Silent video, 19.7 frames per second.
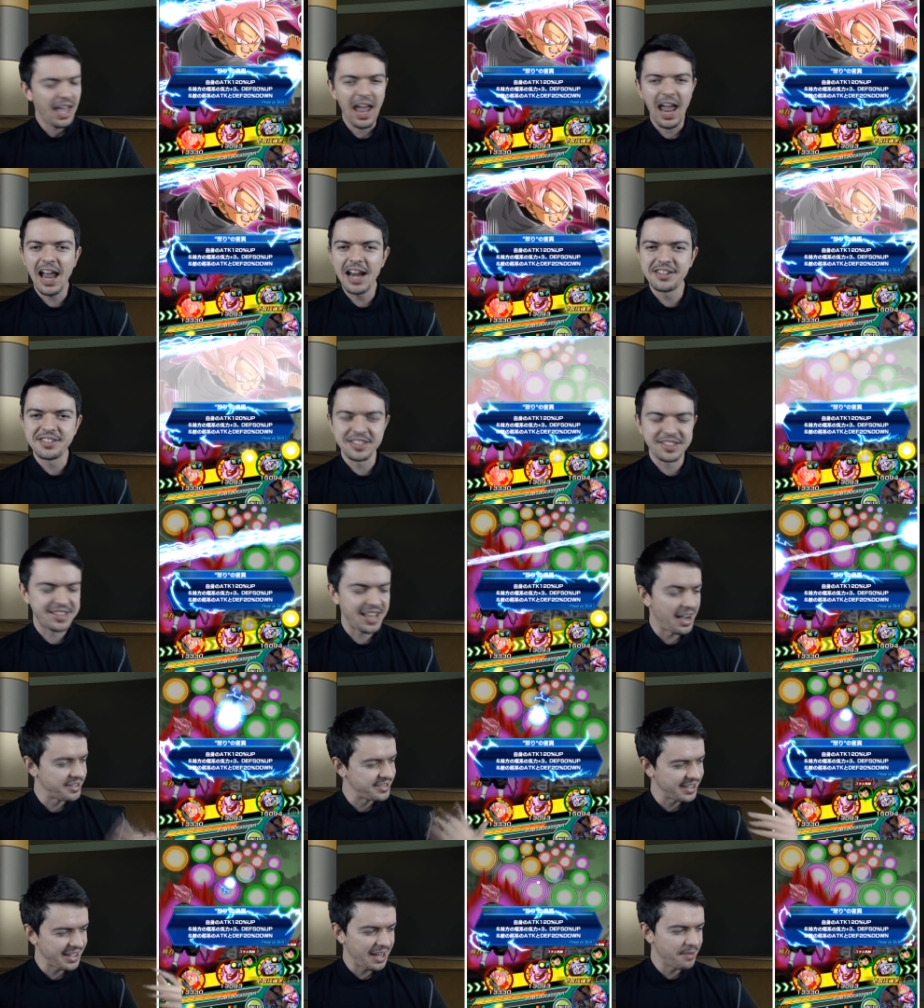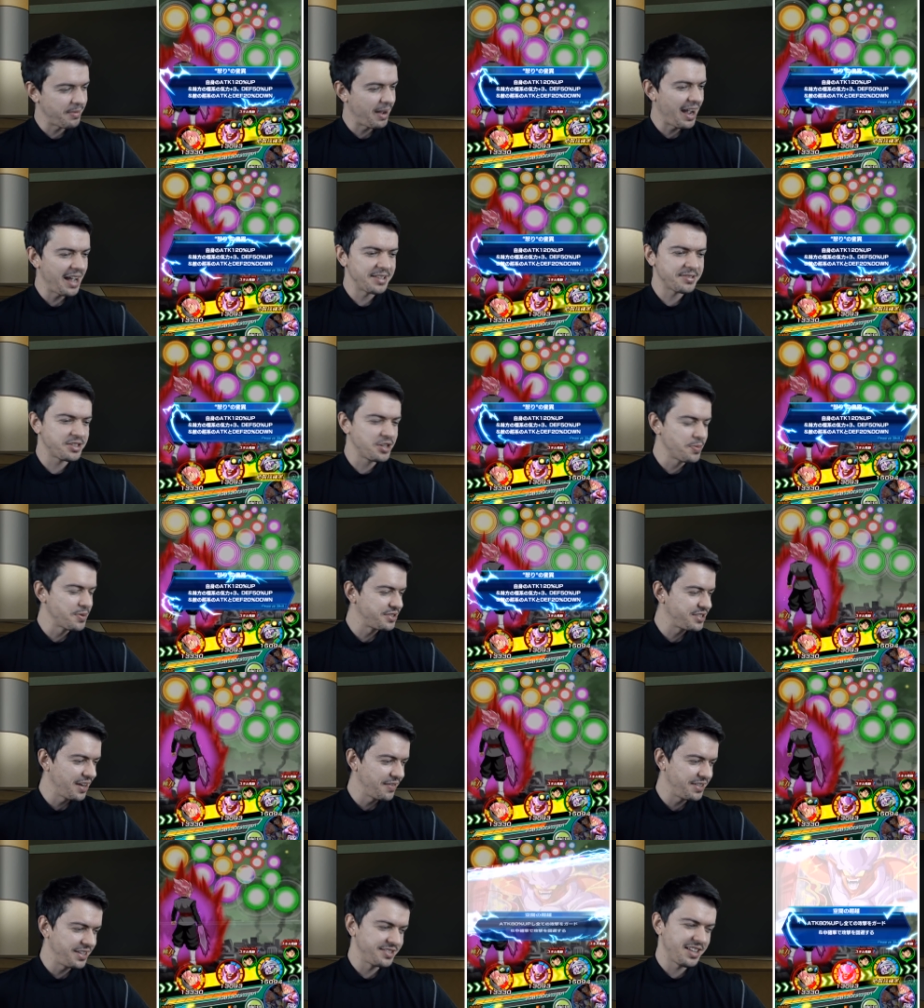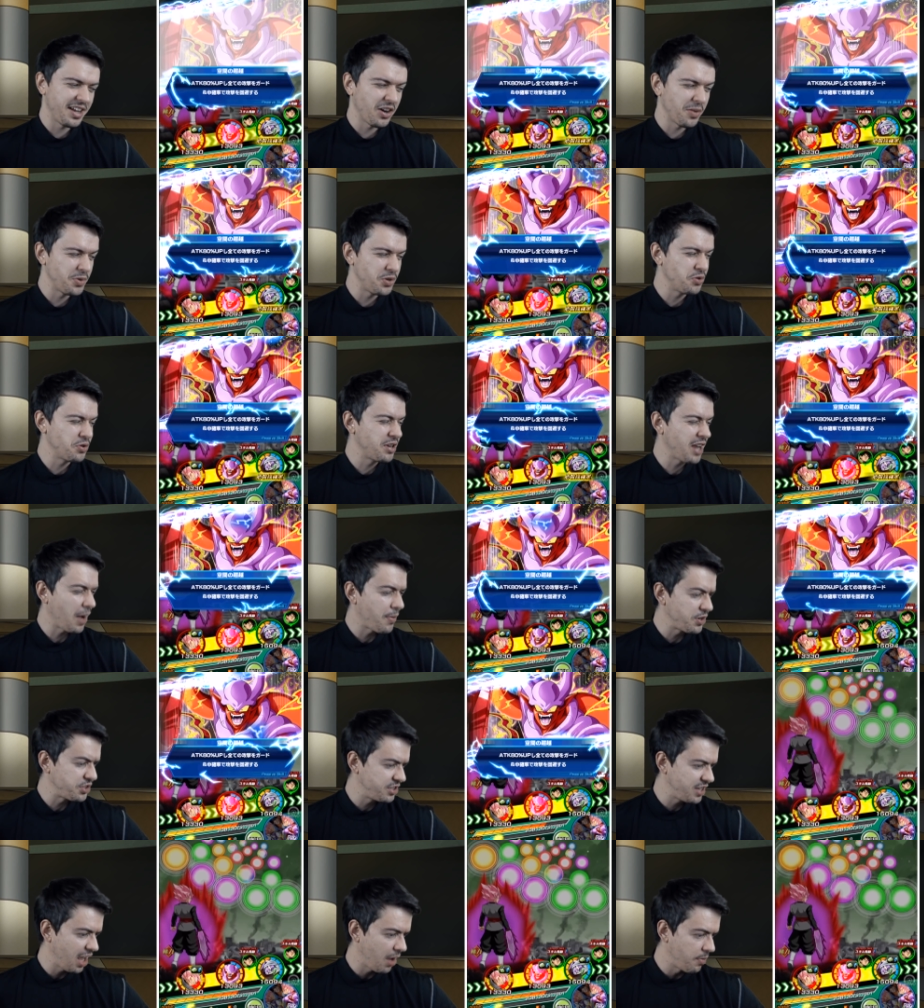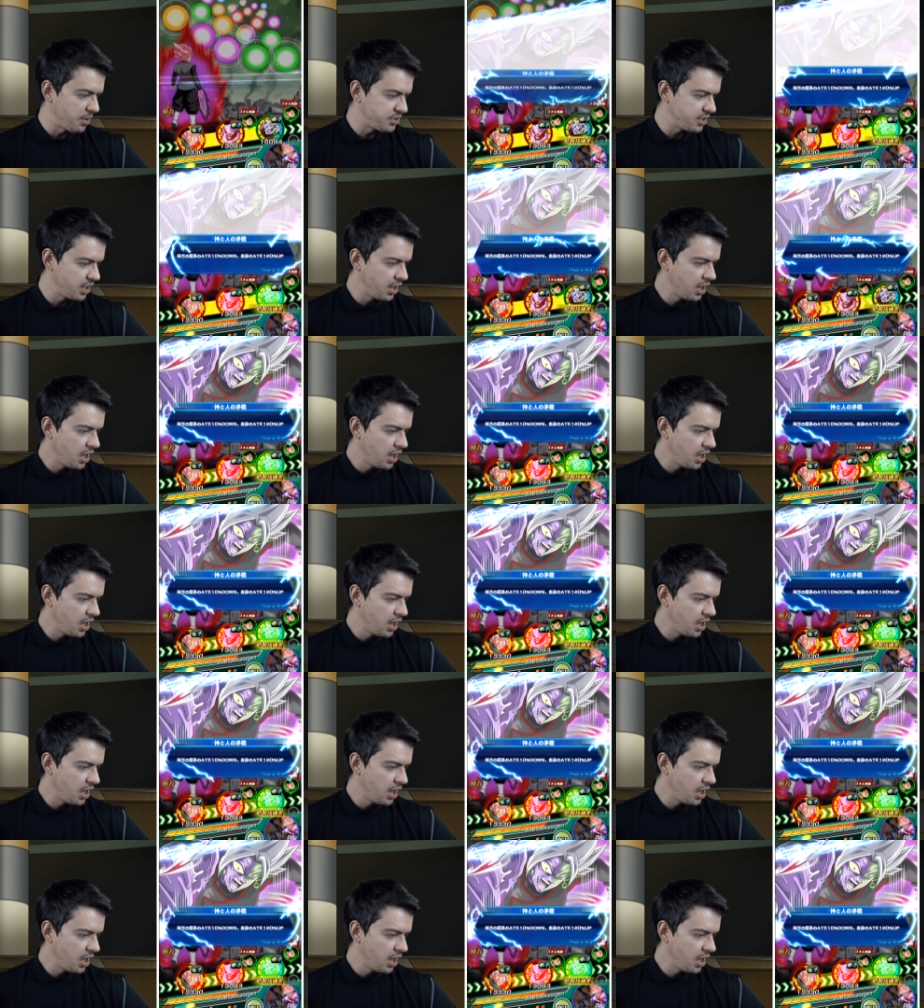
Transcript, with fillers: 86,000. Again, my Super 17 is not going to be doing that much damage.